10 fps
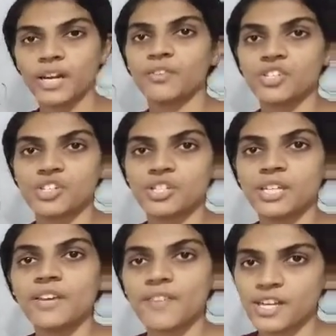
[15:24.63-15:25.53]
which is
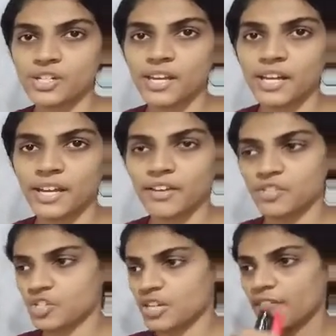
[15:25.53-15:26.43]
the vascular layer
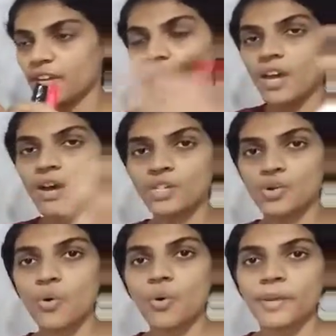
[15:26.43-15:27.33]
which is having
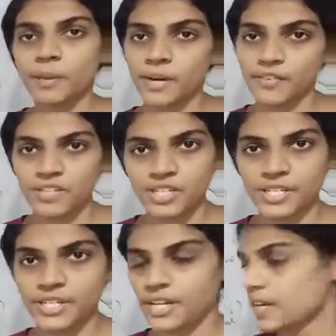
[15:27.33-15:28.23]
so many blood
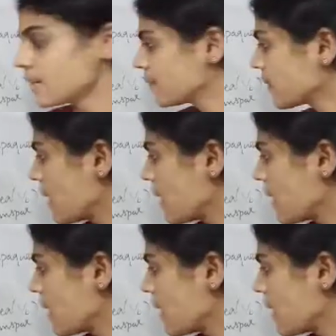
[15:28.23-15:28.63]
vessels in it,